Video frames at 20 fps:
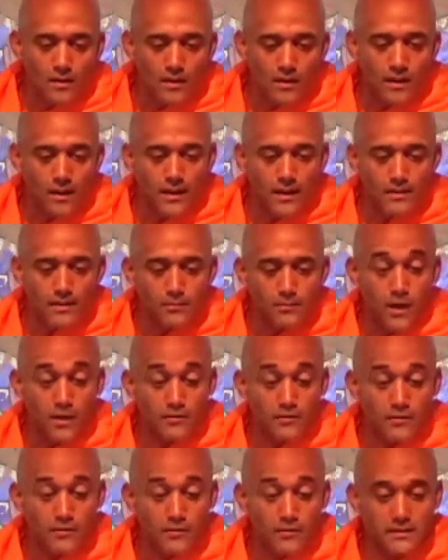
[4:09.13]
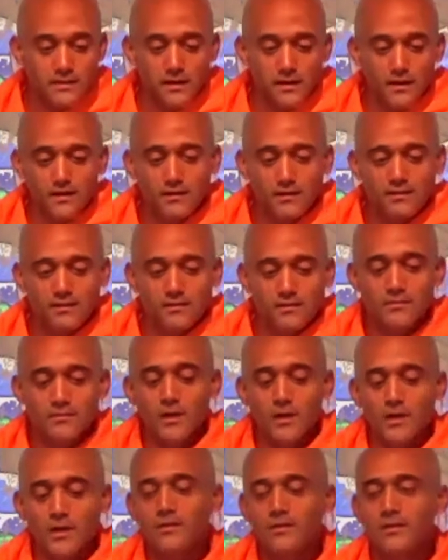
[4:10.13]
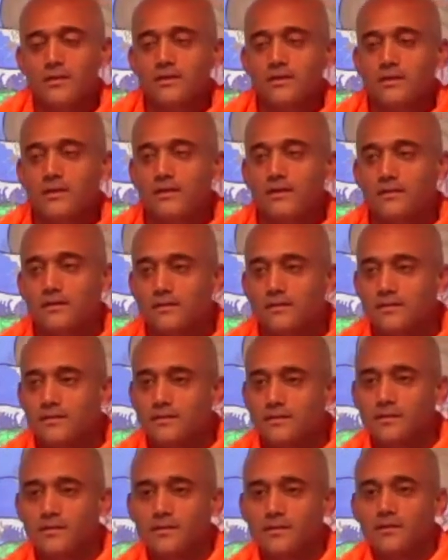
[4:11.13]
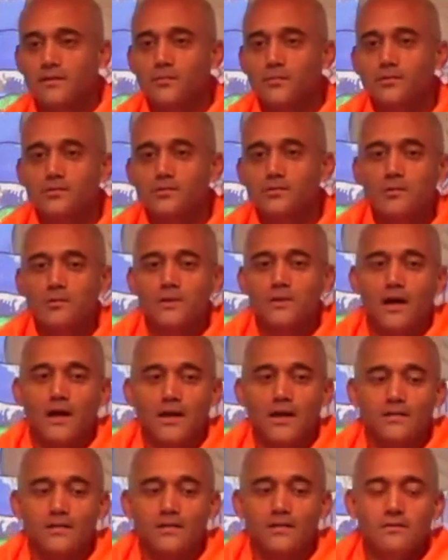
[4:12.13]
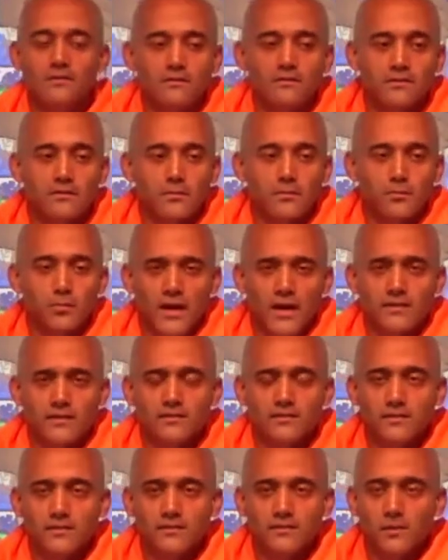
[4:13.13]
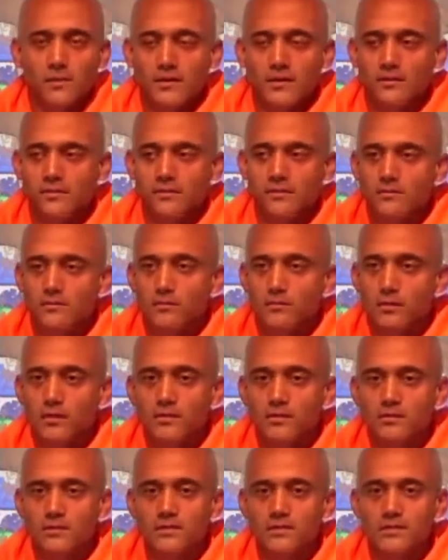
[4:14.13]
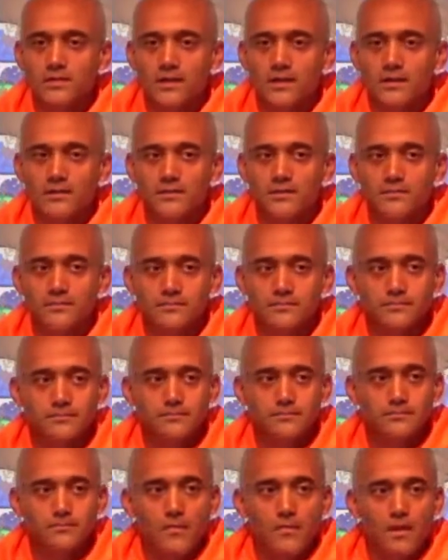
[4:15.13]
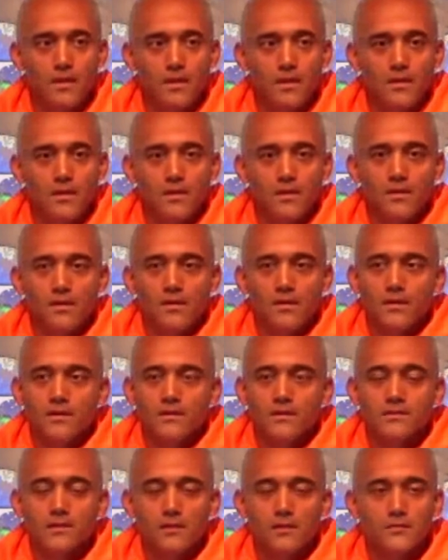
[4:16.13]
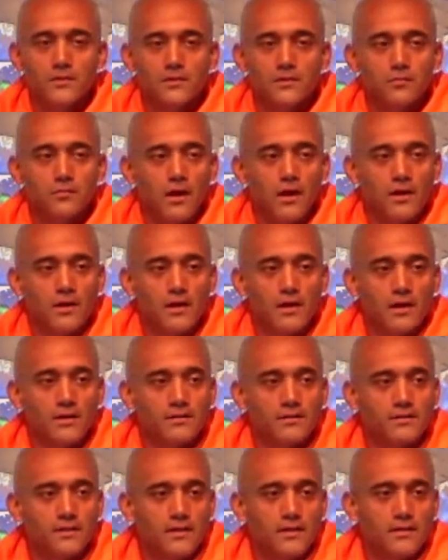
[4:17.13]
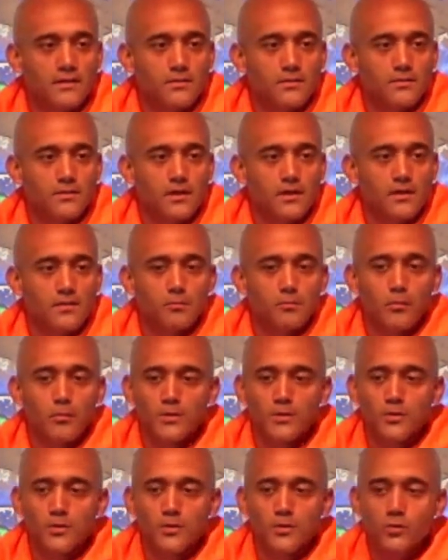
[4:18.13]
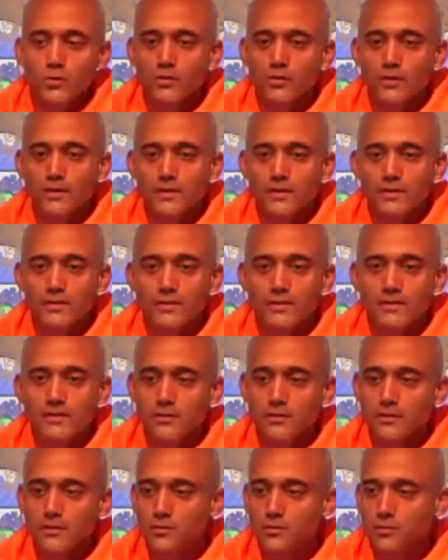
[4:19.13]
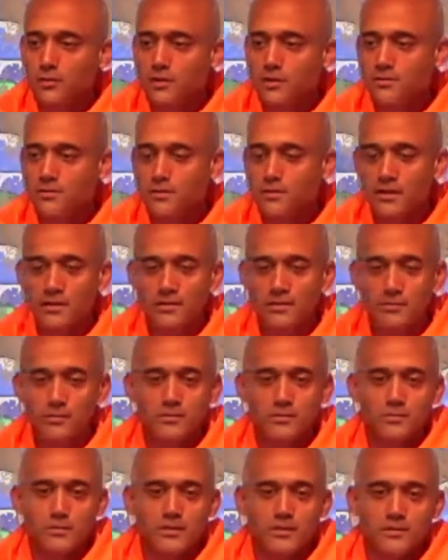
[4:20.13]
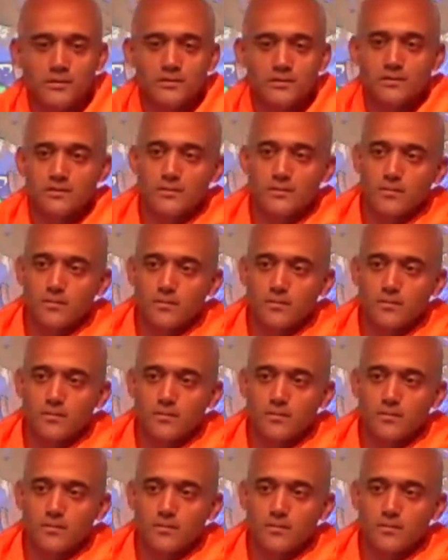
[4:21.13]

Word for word: And Bhagavad Gita, in Bhagavad Gita, there's a beautiful line. There's a practice explained where Krishna says, "Sarvadvarani sanyamya mano hridhi nirudhyacha," which means